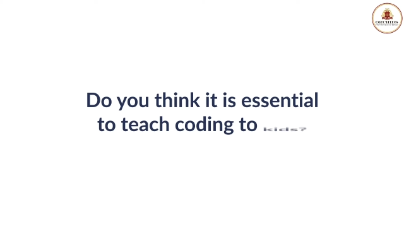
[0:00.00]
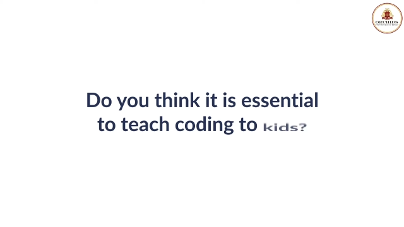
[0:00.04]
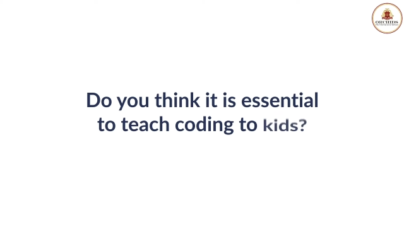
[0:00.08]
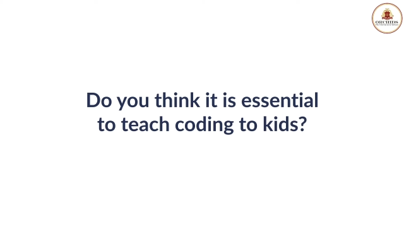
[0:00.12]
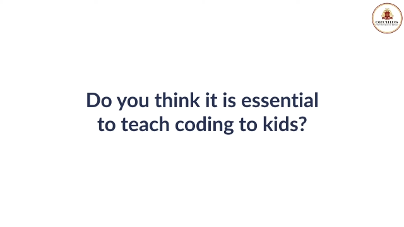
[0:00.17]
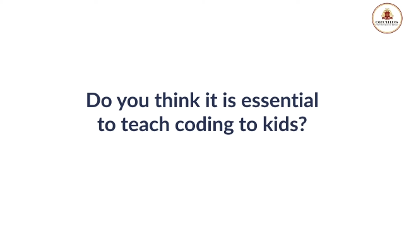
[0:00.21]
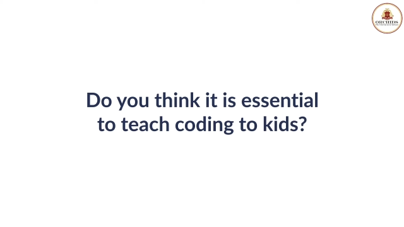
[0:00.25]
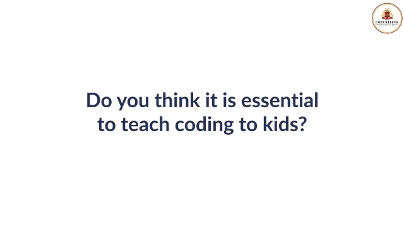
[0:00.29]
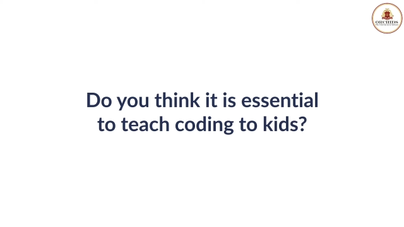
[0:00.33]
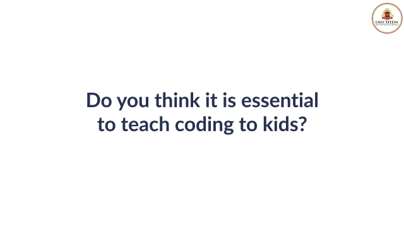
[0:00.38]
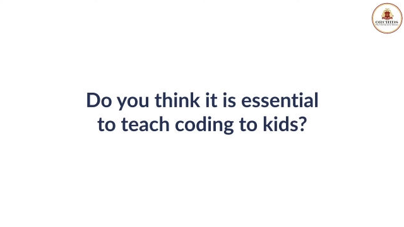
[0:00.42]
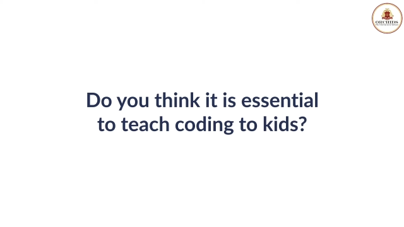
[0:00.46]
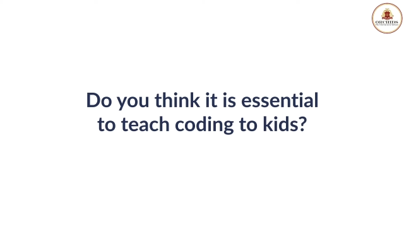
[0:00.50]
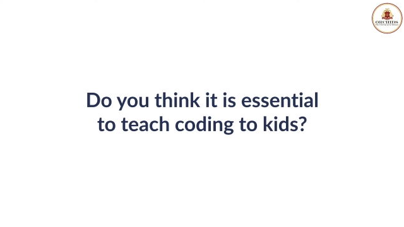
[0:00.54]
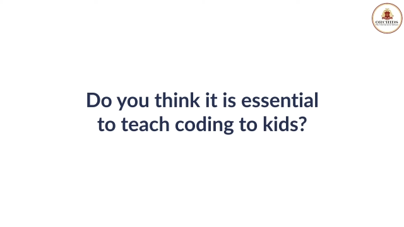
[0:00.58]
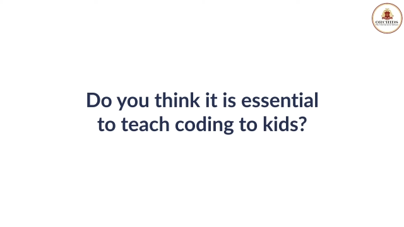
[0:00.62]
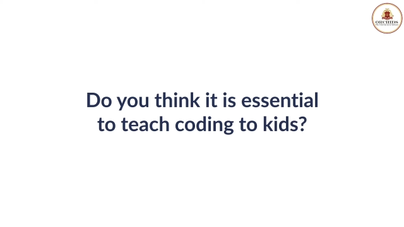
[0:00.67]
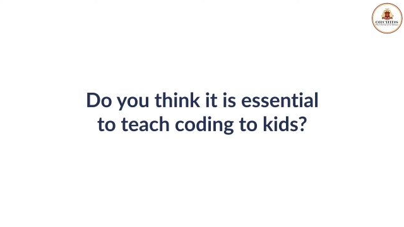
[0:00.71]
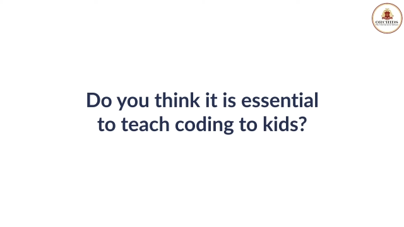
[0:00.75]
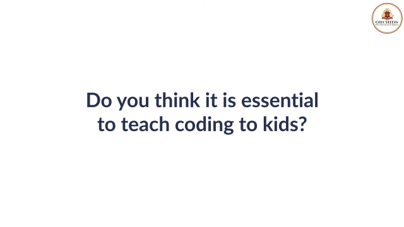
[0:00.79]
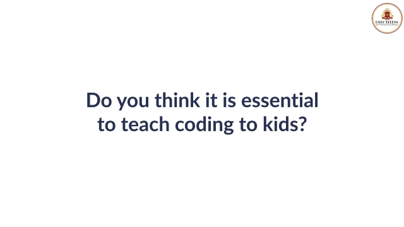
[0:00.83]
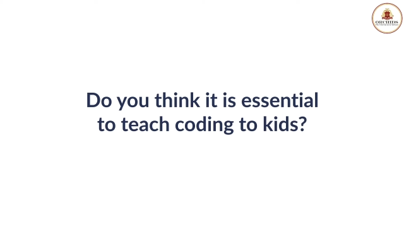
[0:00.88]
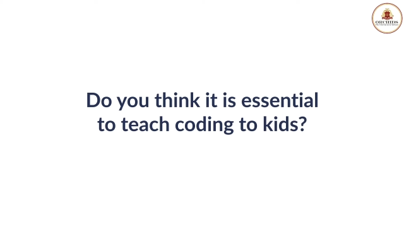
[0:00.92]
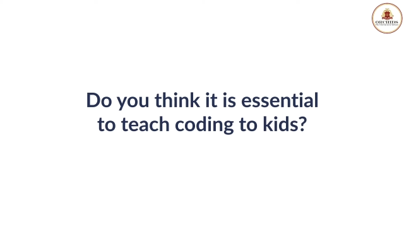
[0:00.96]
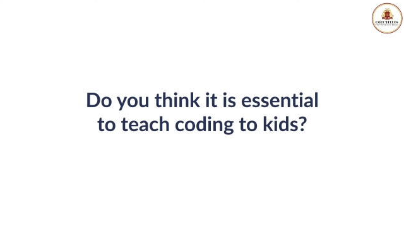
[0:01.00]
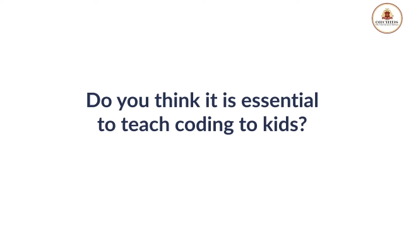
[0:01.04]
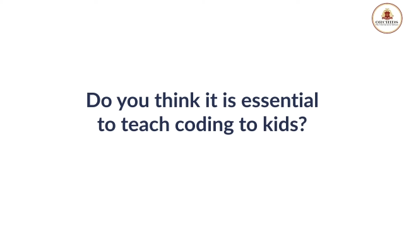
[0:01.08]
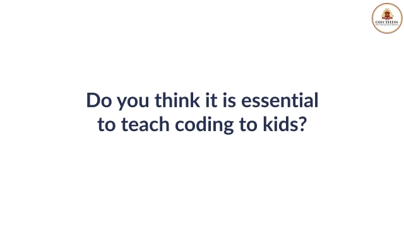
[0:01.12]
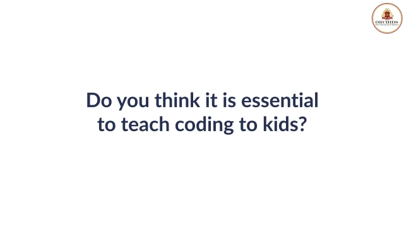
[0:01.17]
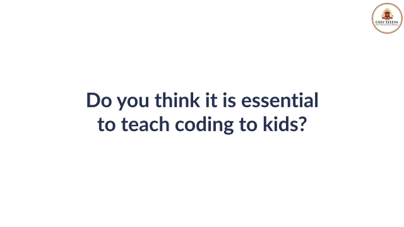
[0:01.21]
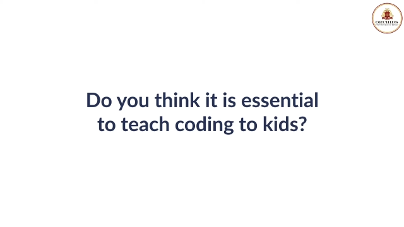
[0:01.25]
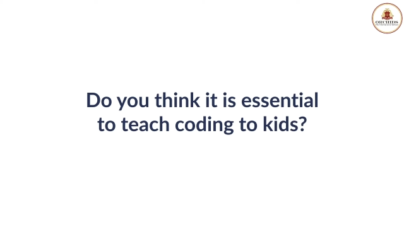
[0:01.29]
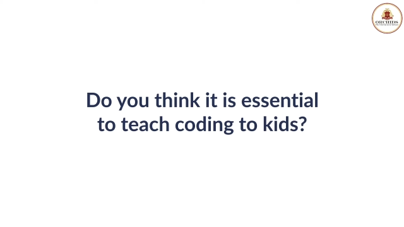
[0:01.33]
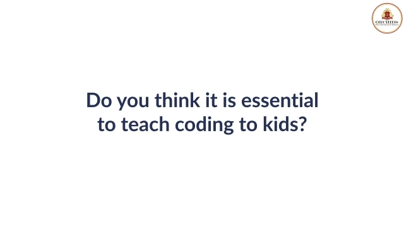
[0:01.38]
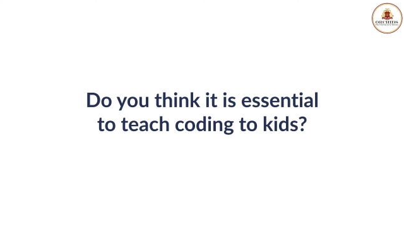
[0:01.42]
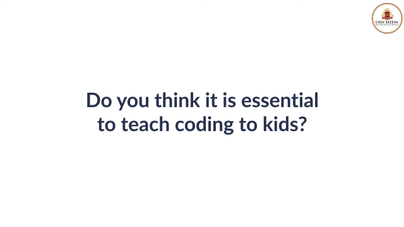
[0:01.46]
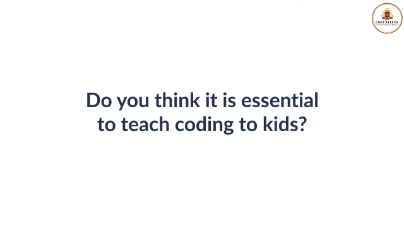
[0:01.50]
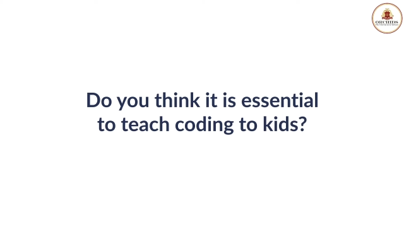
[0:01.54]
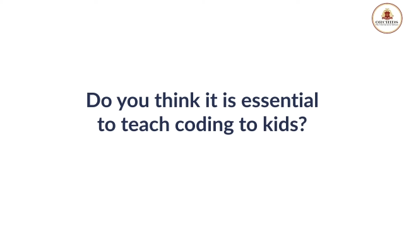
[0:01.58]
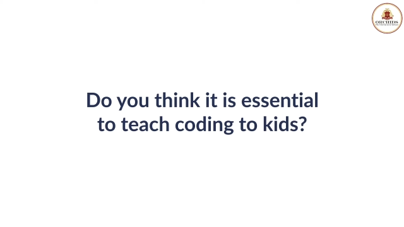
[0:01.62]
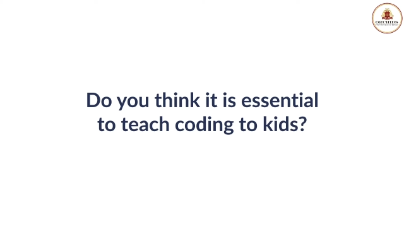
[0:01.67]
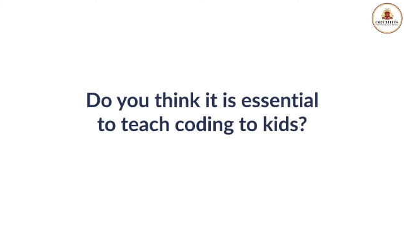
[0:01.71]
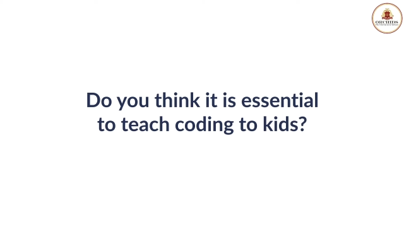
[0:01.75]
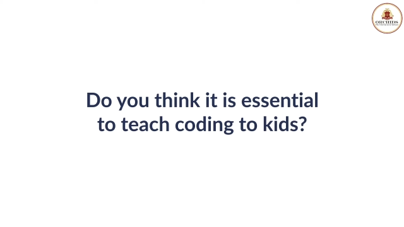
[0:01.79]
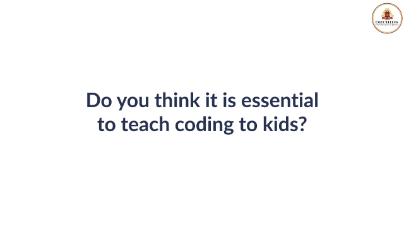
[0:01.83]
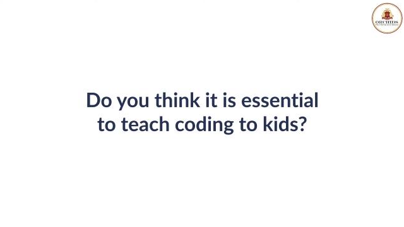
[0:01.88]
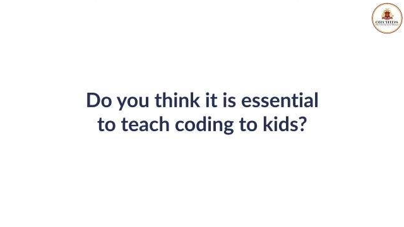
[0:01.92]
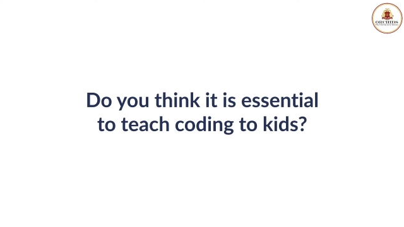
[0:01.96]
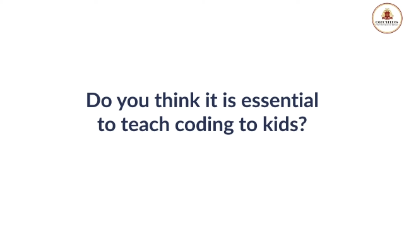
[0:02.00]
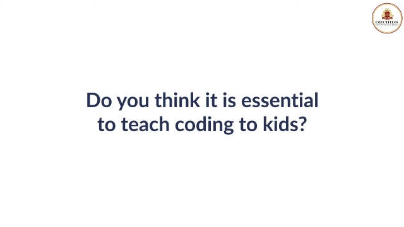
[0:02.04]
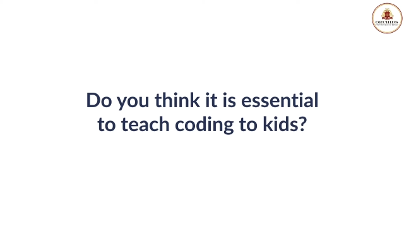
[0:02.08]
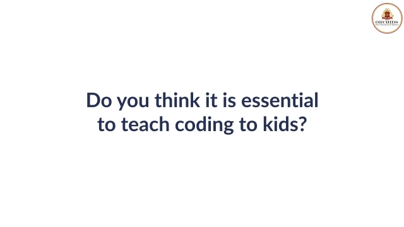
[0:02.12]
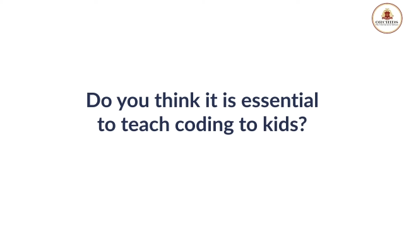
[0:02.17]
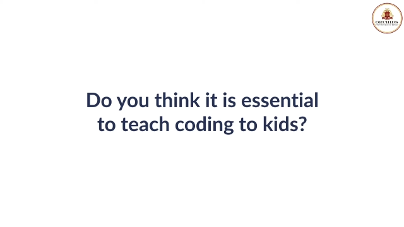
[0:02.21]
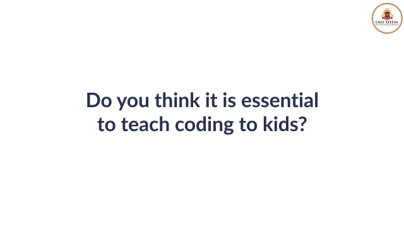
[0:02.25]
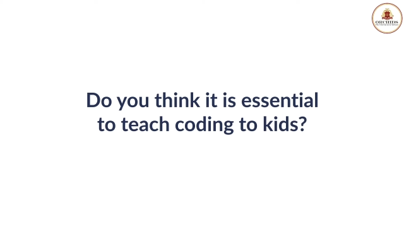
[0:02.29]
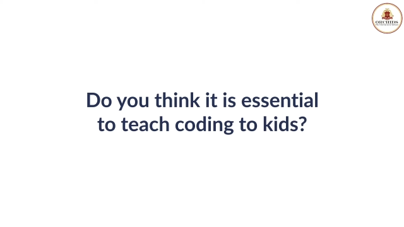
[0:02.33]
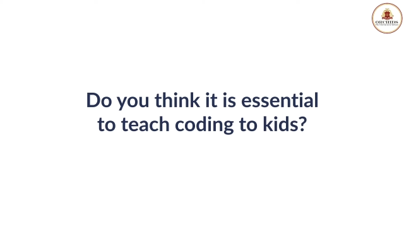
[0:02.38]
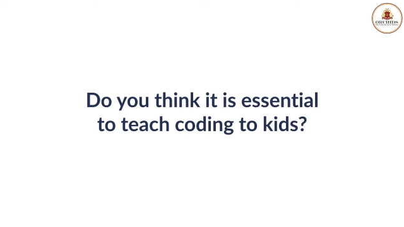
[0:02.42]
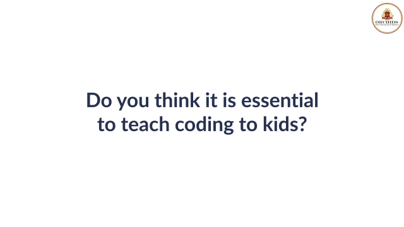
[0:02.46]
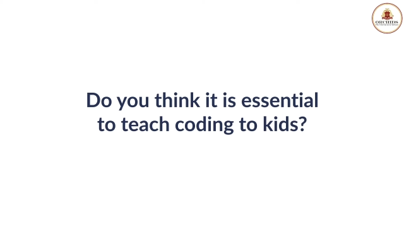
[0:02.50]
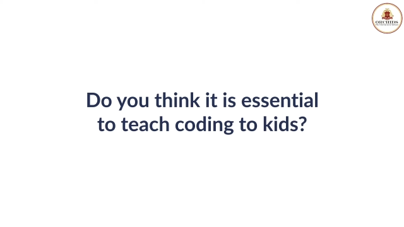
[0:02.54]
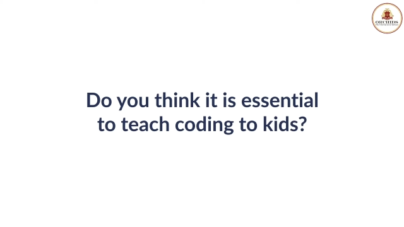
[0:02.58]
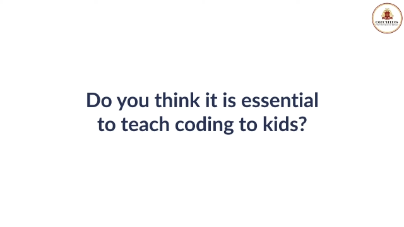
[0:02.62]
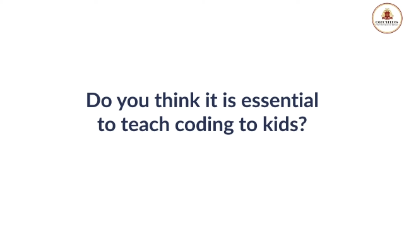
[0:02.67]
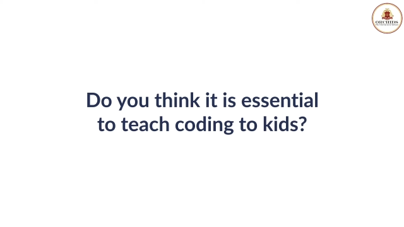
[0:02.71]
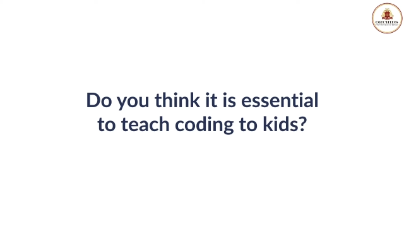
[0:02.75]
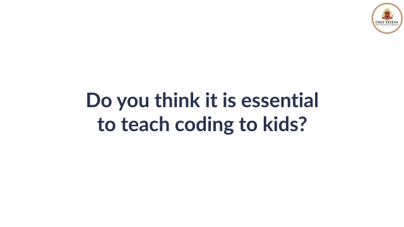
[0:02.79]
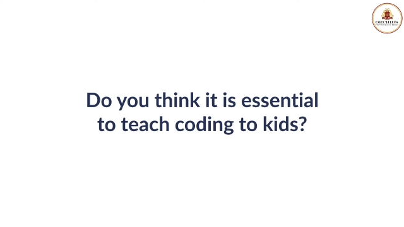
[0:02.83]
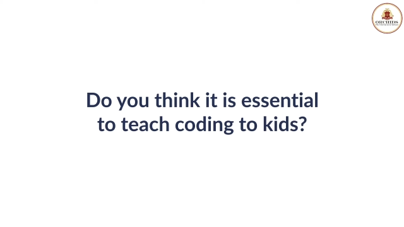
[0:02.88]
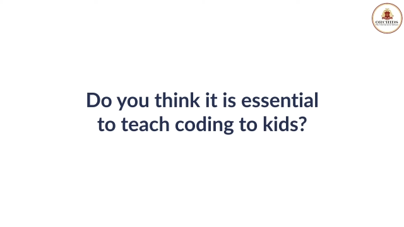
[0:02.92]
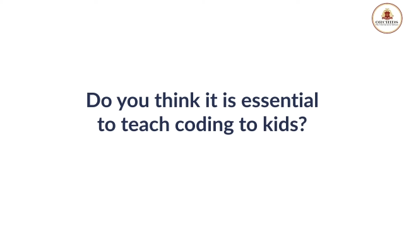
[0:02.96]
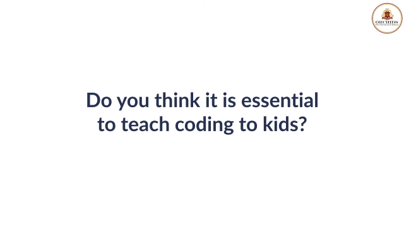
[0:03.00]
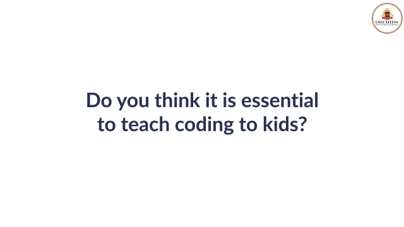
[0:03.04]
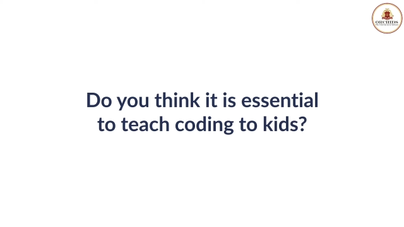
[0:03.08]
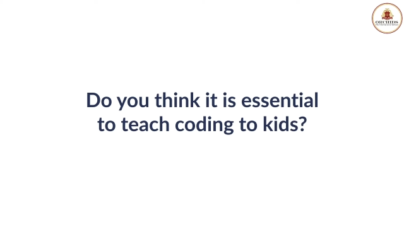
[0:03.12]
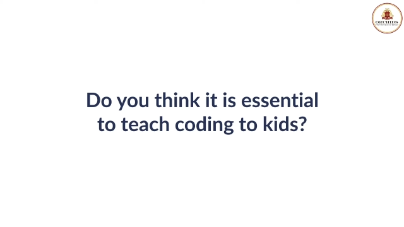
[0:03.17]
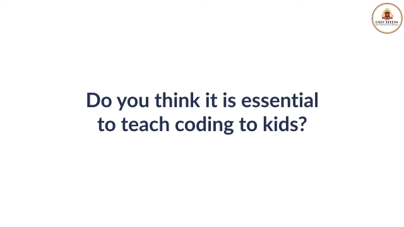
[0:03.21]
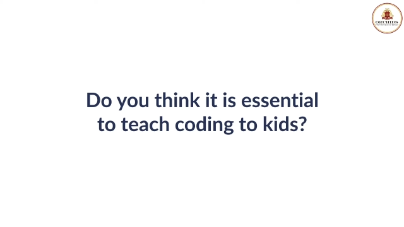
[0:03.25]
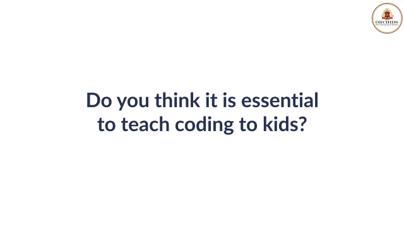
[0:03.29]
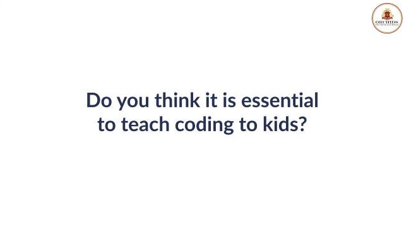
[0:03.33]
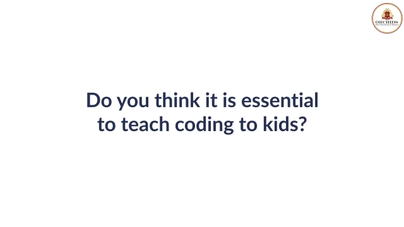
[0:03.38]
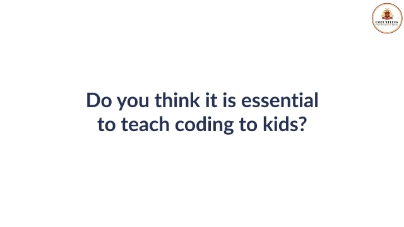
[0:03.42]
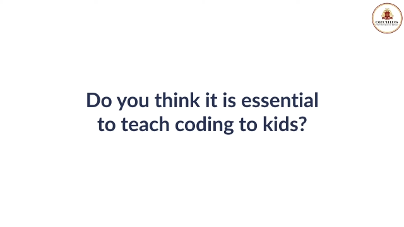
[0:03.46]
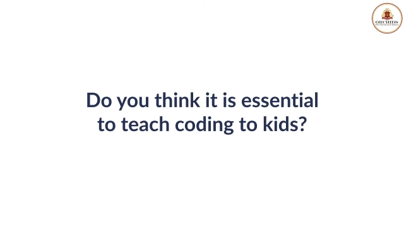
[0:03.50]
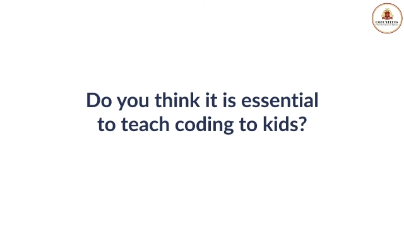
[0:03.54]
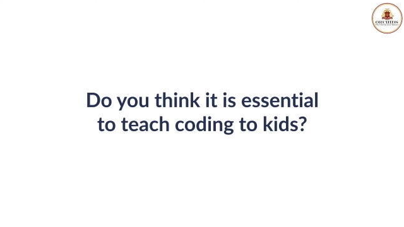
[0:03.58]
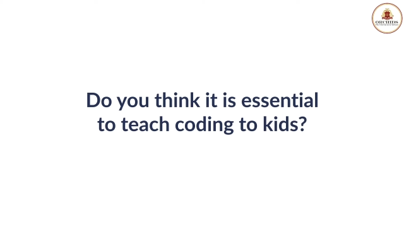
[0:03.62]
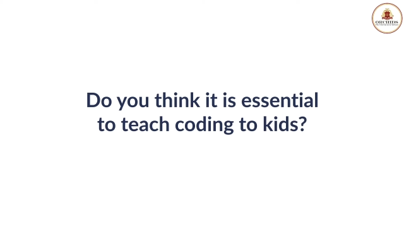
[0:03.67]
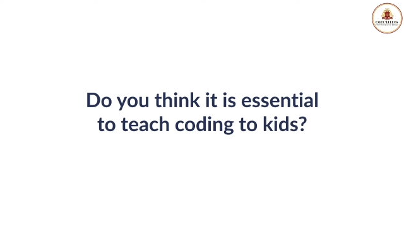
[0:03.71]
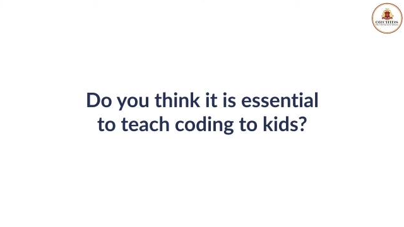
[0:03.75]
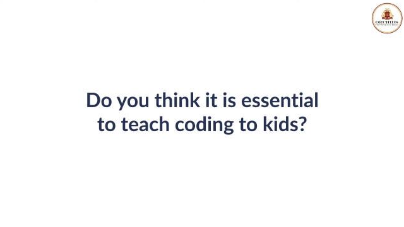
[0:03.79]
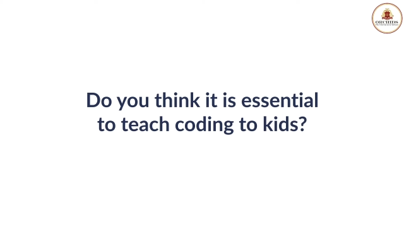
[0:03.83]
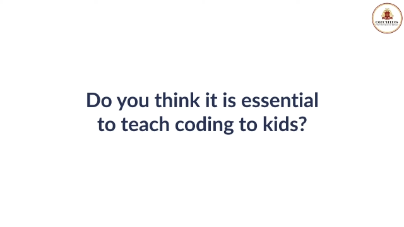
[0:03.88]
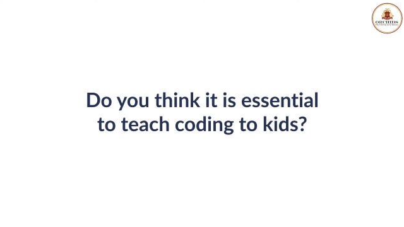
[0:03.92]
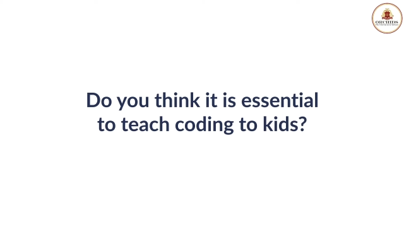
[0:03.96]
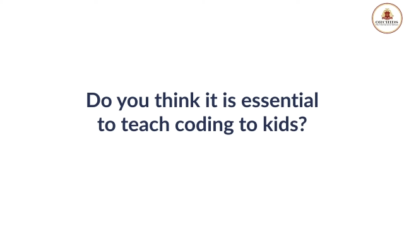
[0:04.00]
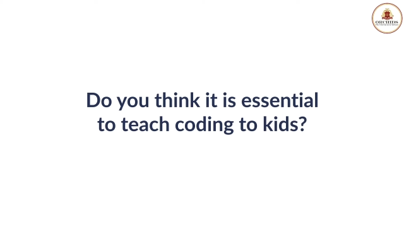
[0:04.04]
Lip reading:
(no speaker visible)